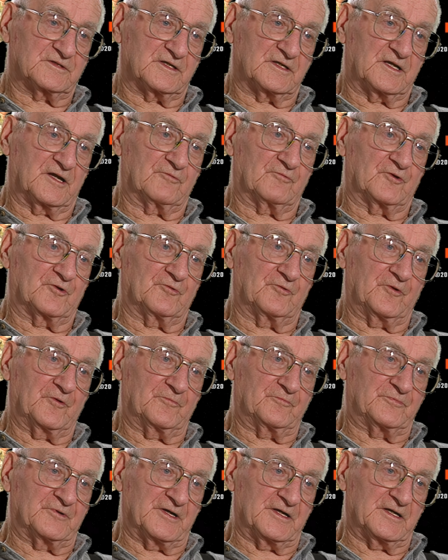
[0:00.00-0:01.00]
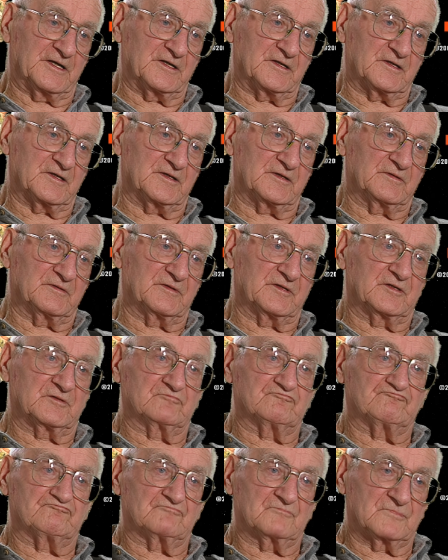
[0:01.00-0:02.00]
And they were reprinting
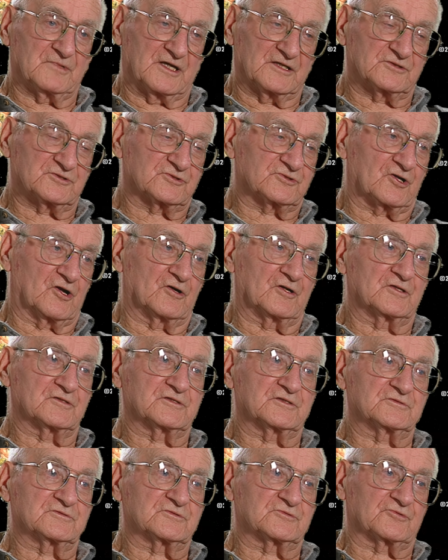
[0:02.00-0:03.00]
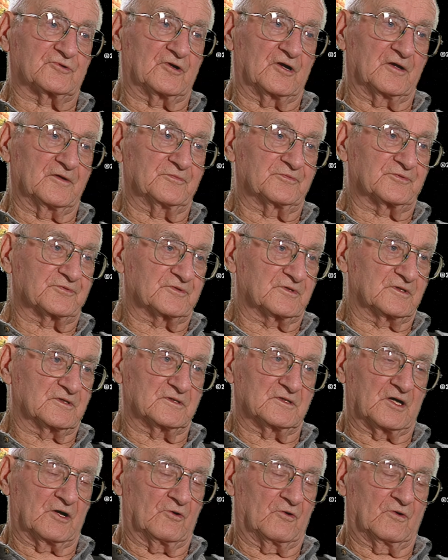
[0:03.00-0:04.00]
in like Stars and Stripes
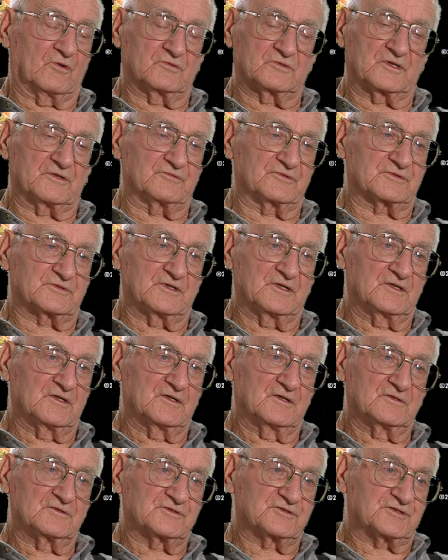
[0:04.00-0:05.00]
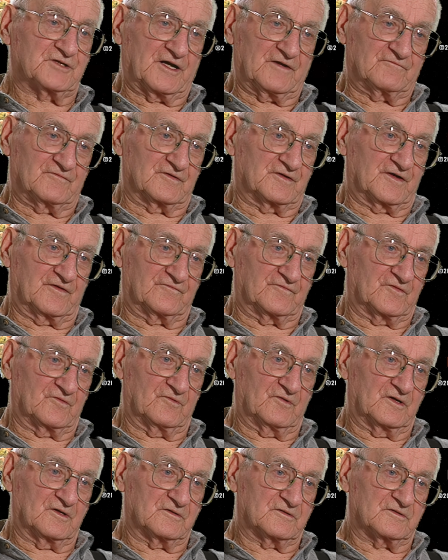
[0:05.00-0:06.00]
and all. There was several different
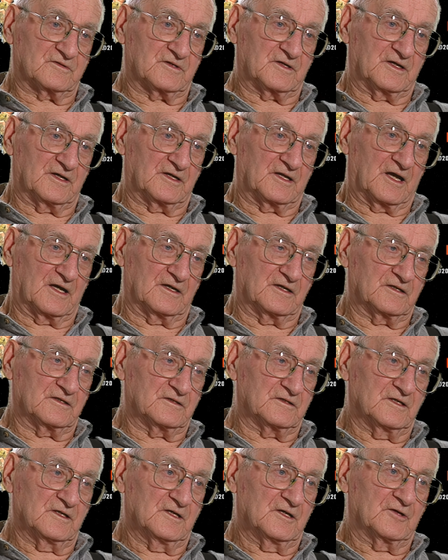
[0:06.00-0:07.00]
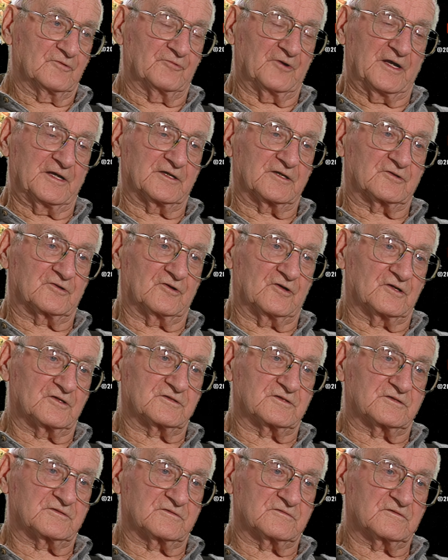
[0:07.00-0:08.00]
ones, and I ran
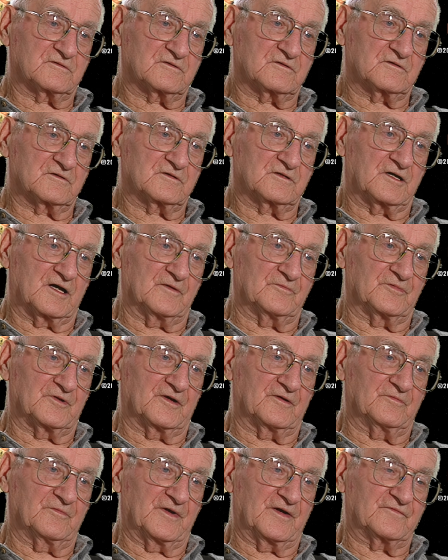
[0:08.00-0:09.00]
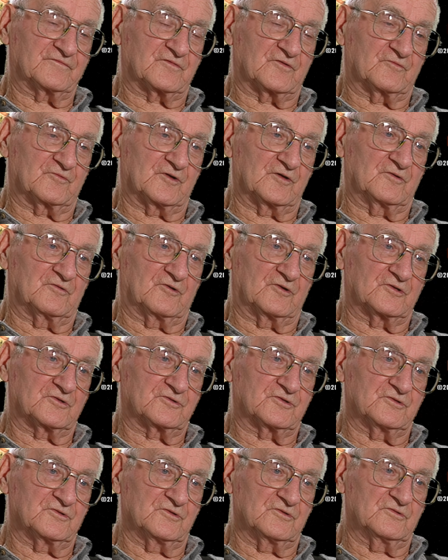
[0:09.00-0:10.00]
across couple of them after World War
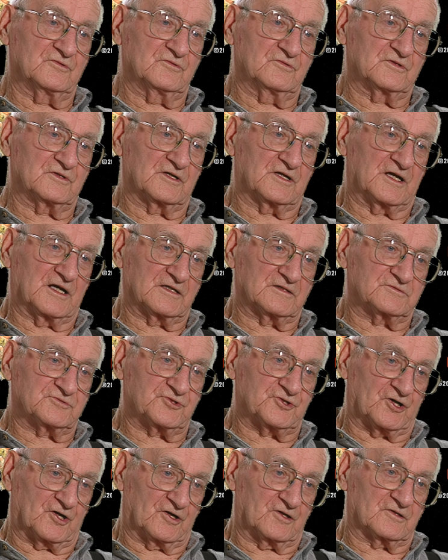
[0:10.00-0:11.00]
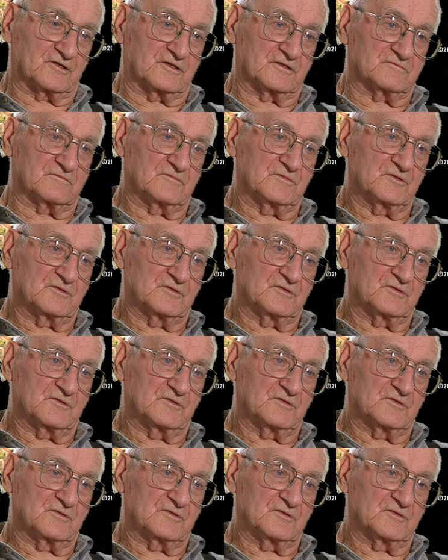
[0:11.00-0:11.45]
II, like Charlton